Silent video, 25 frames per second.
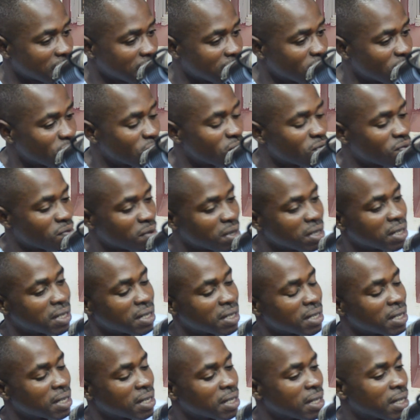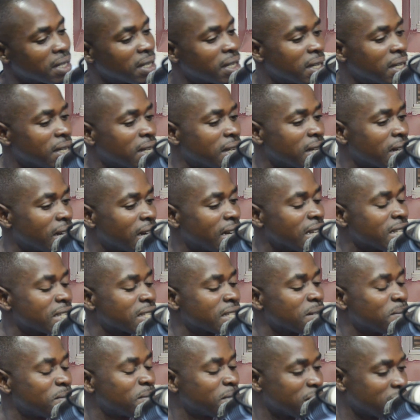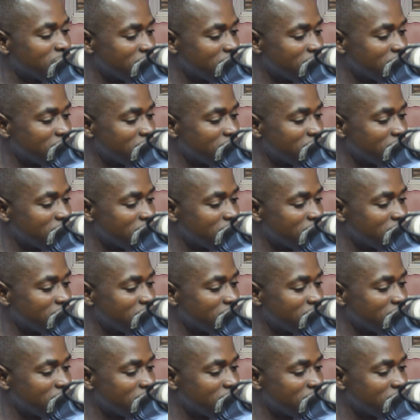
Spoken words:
they will quit. I summoned